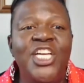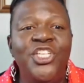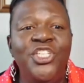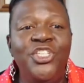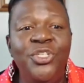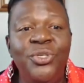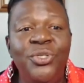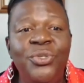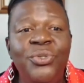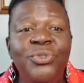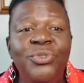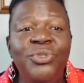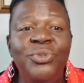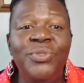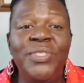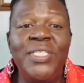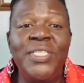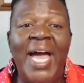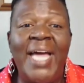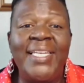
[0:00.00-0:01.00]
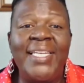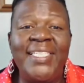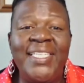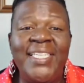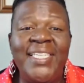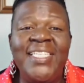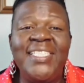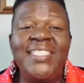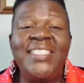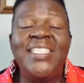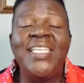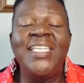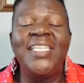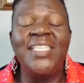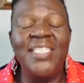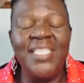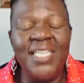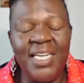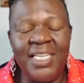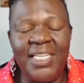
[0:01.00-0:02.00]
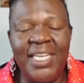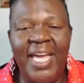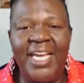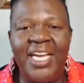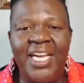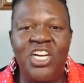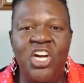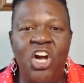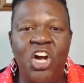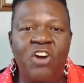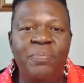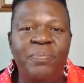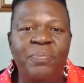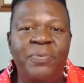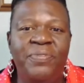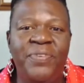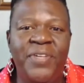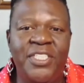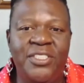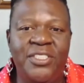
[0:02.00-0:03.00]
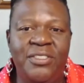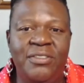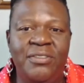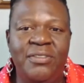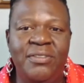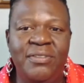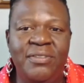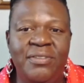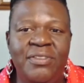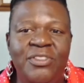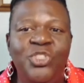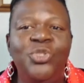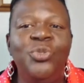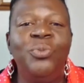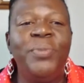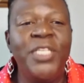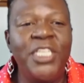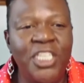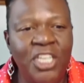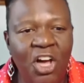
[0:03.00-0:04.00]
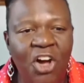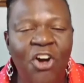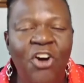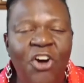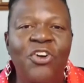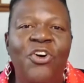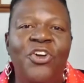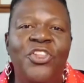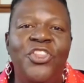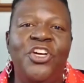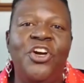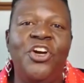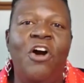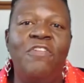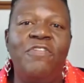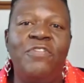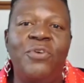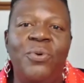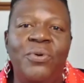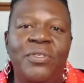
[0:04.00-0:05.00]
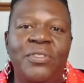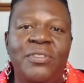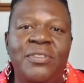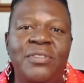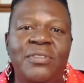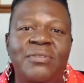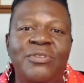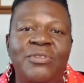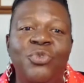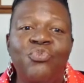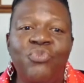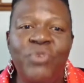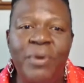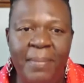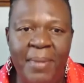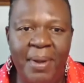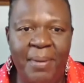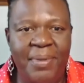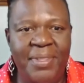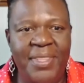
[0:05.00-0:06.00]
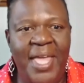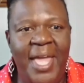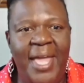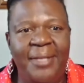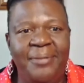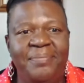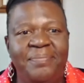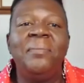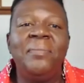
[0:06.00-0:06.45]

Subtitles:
You do not need to look like a golf professional to belong on the golf course. Remember that.